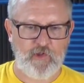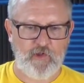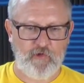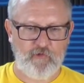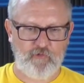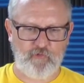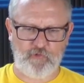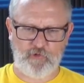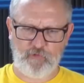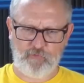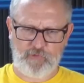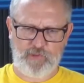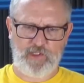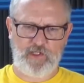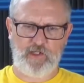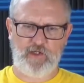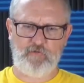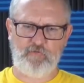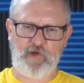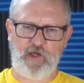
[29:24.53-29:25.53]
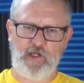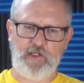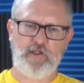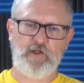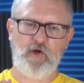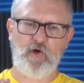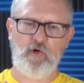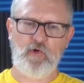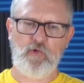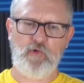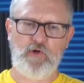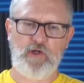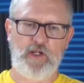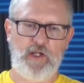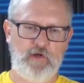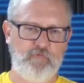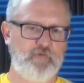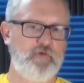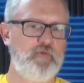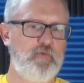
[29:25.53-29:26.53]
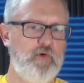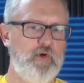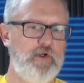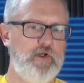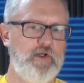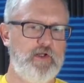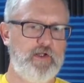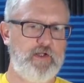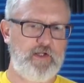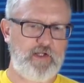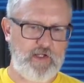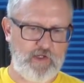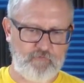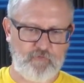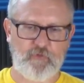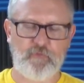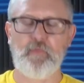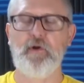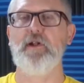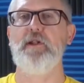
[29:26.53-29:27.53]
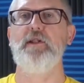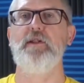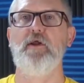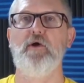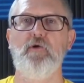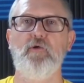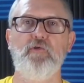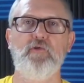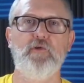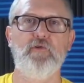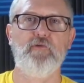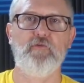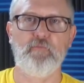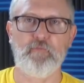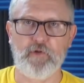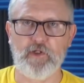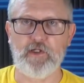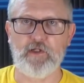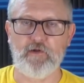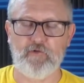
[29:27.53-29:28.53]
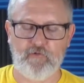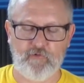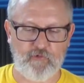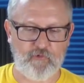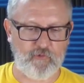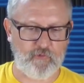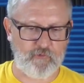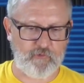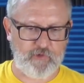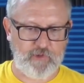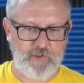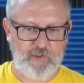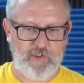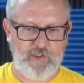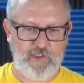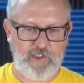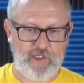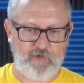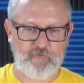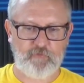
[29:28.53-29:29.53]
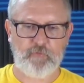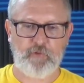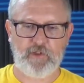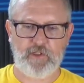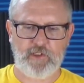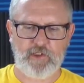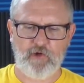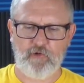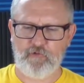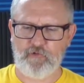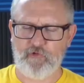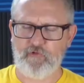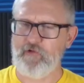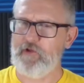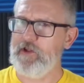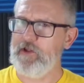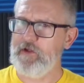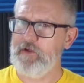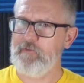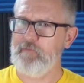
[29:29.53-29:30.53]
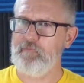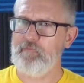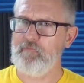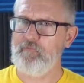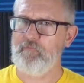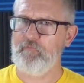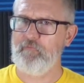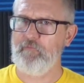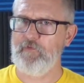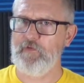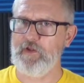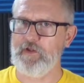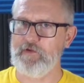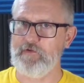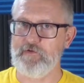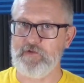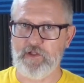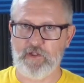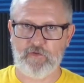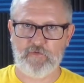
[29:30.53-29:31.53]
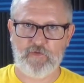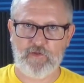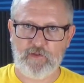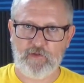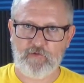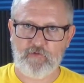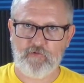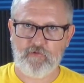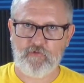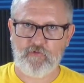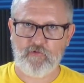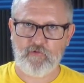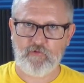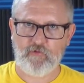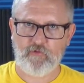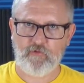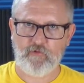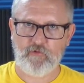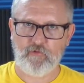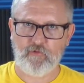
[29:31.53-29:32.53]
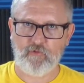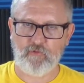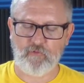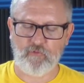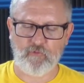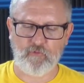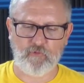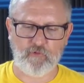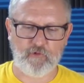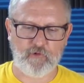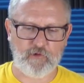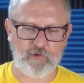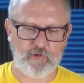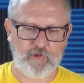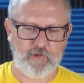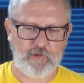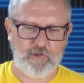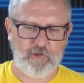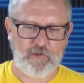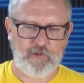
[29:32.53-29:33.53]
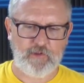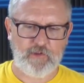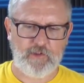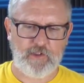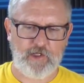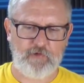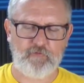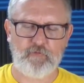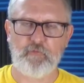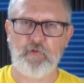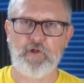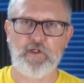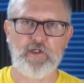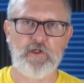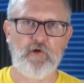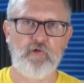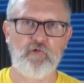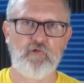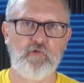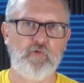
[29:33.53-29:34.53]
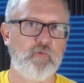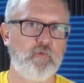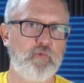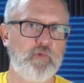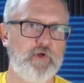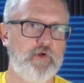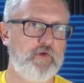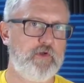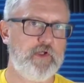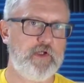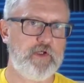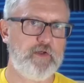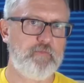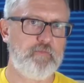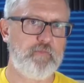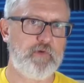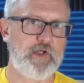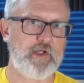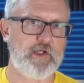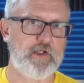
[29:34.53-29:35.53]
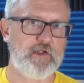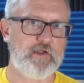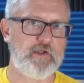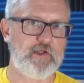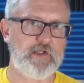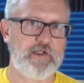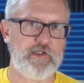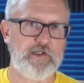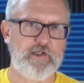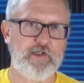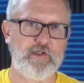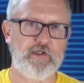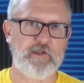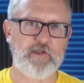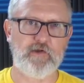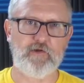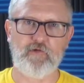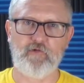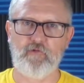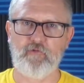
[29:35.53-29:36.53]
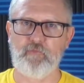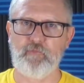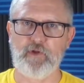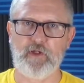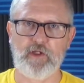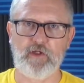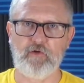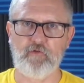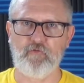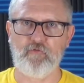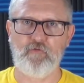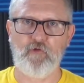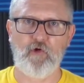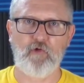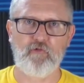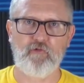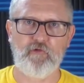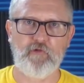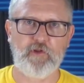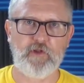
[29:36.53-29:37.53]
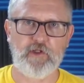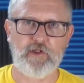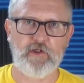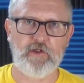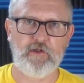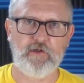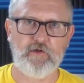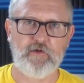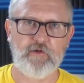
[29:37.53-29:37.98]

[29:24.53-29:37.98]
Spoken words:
So here we have, I know everybody knows it's me. So everybody knows it's him that did this, or everybody knows the real him and he is being falsely